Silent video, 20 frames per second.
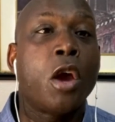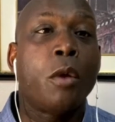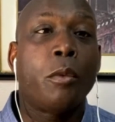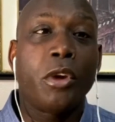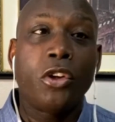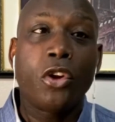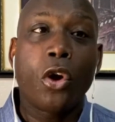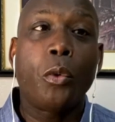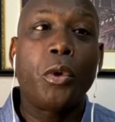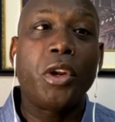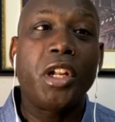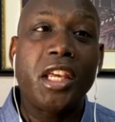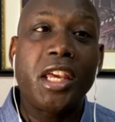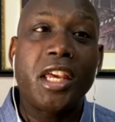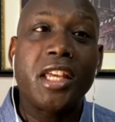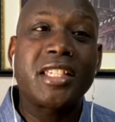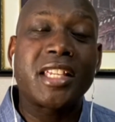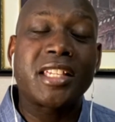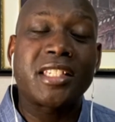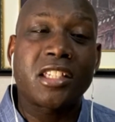We know what he
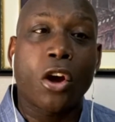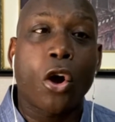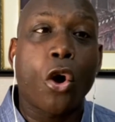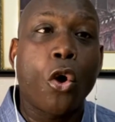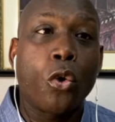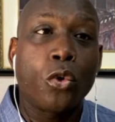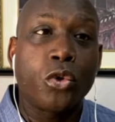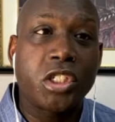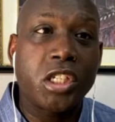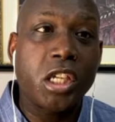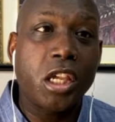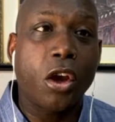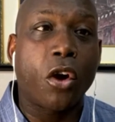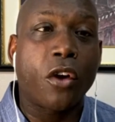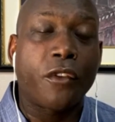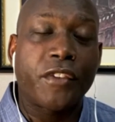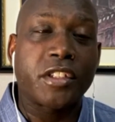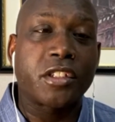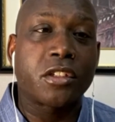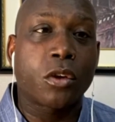is as an OC,
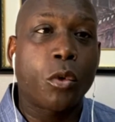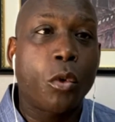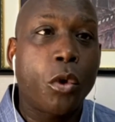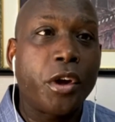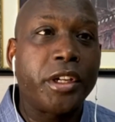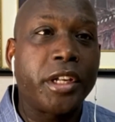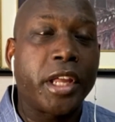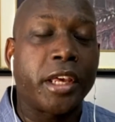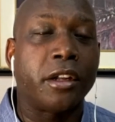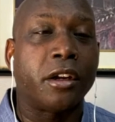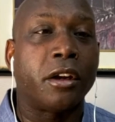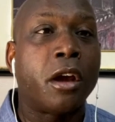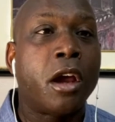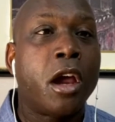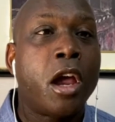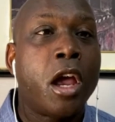offensive coordinator.